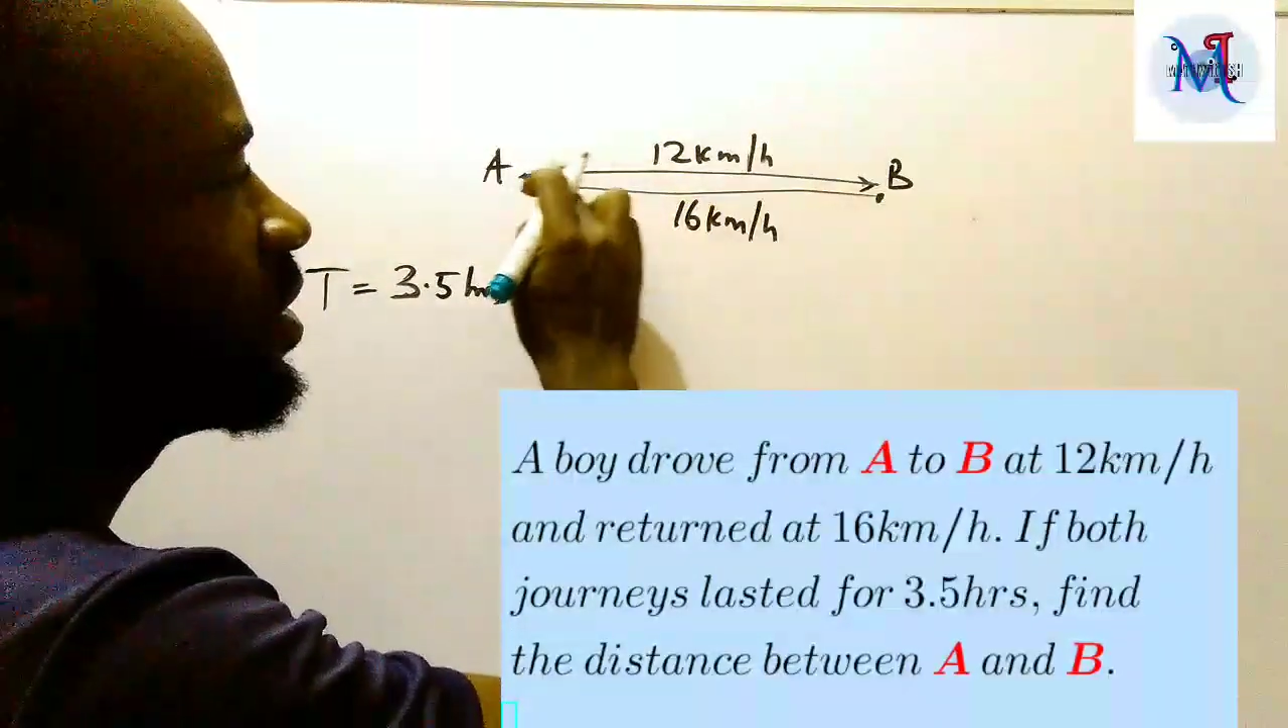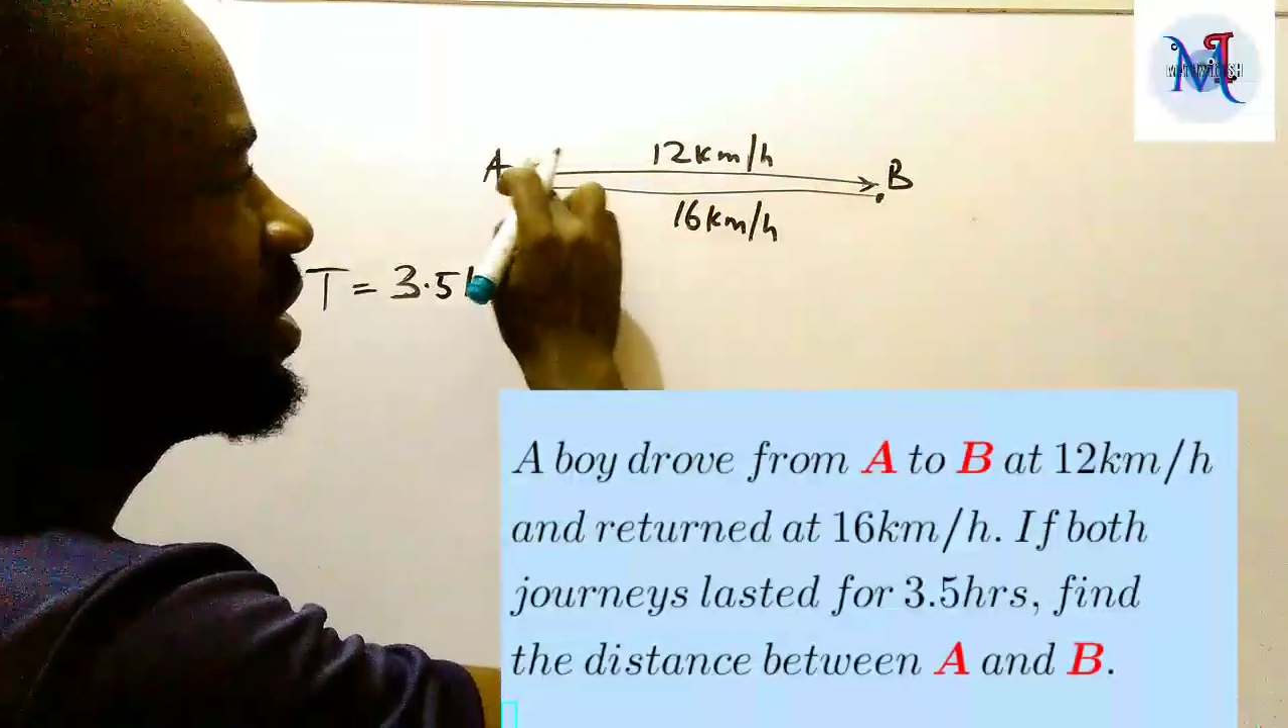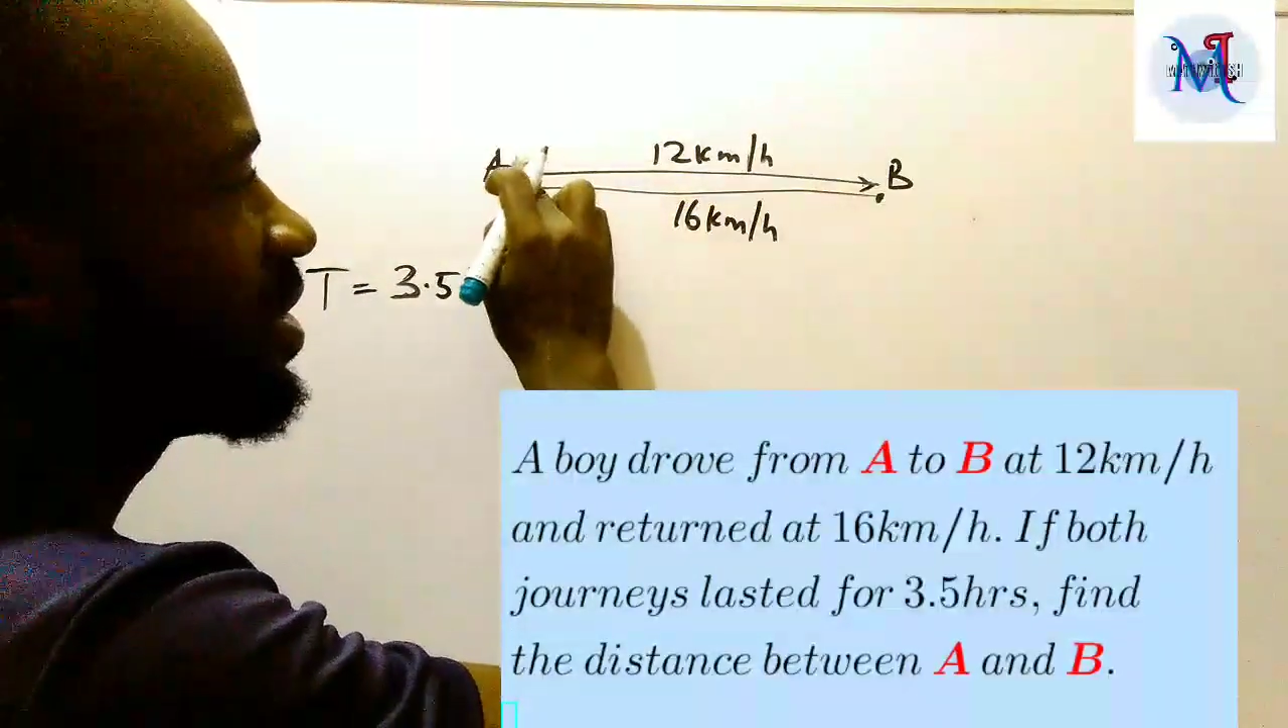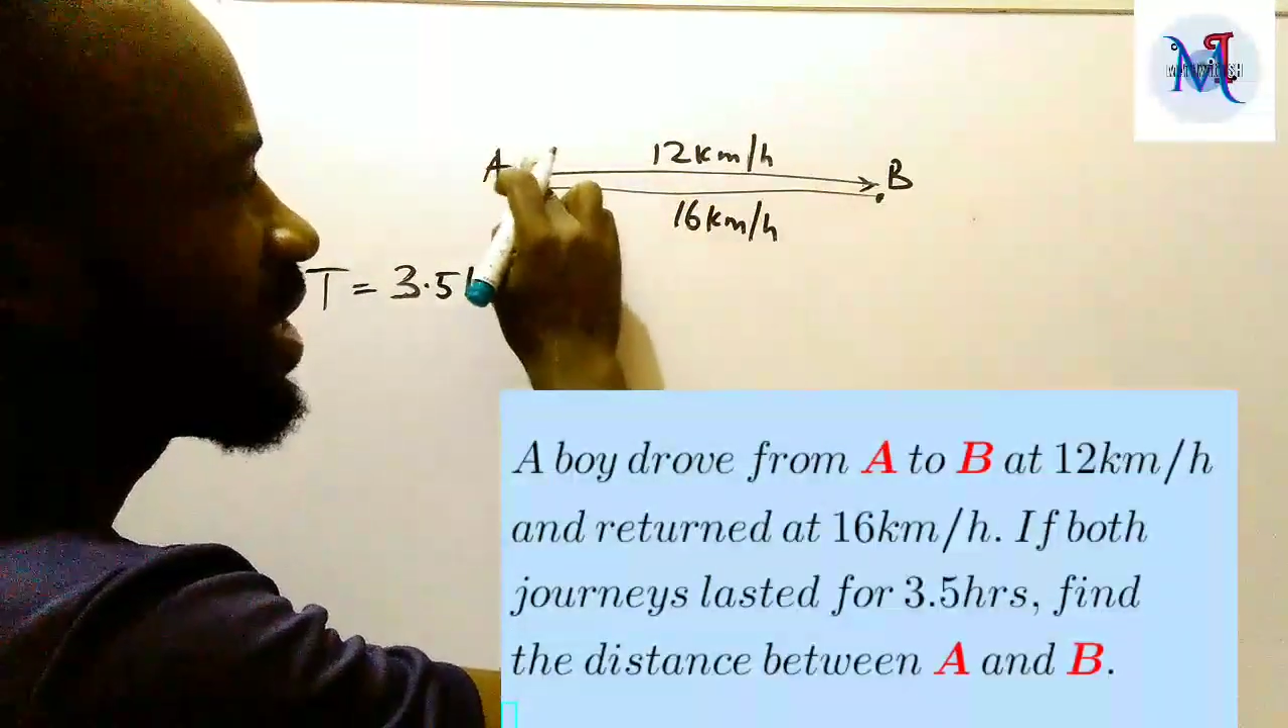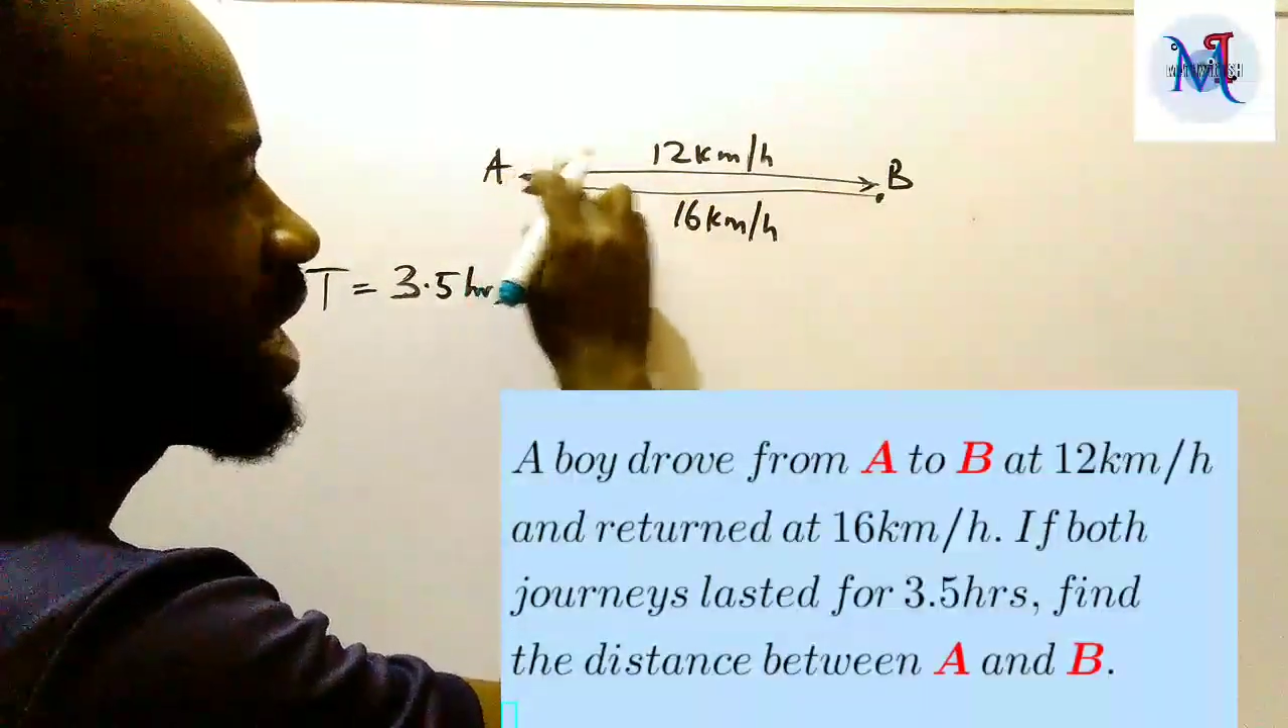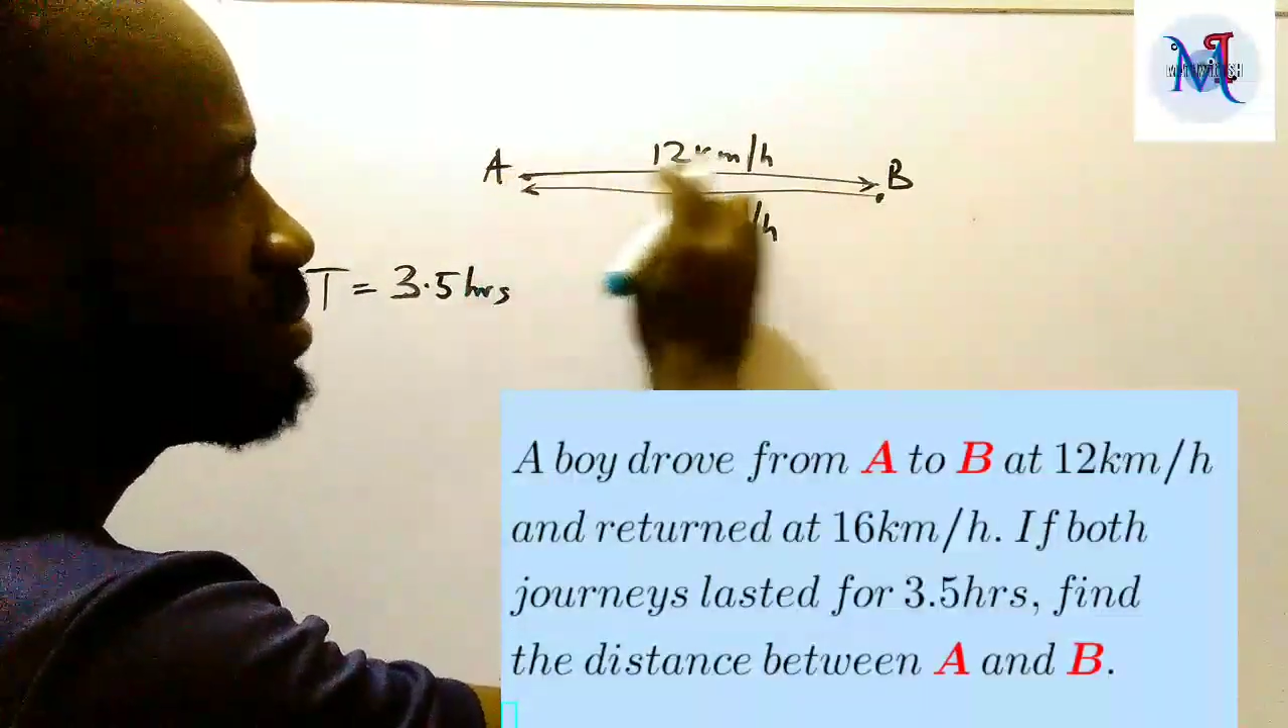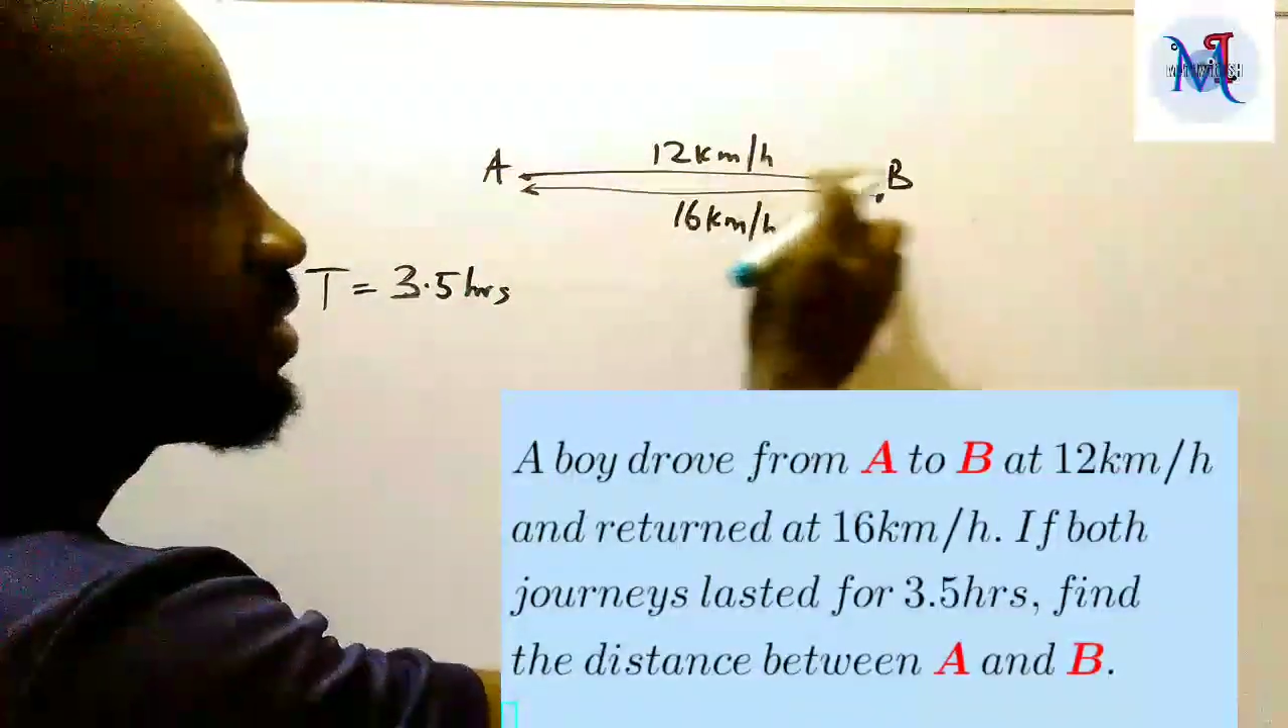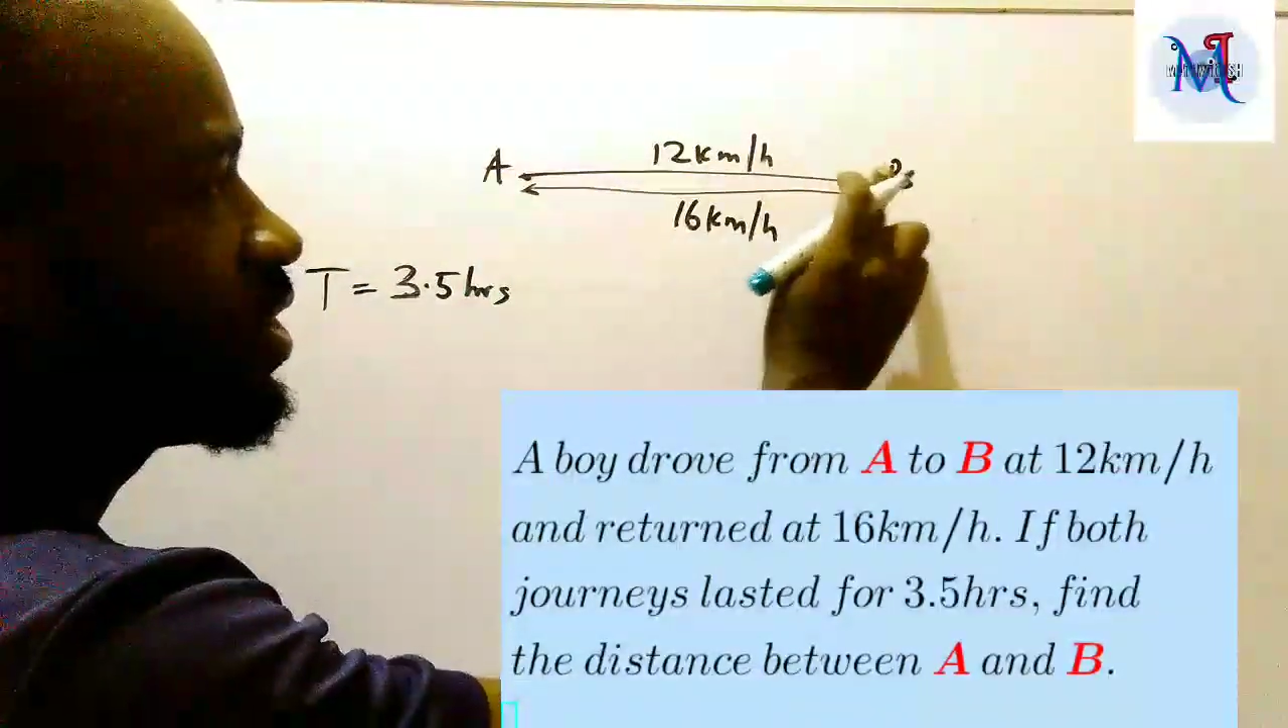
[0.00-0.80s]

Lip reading: the time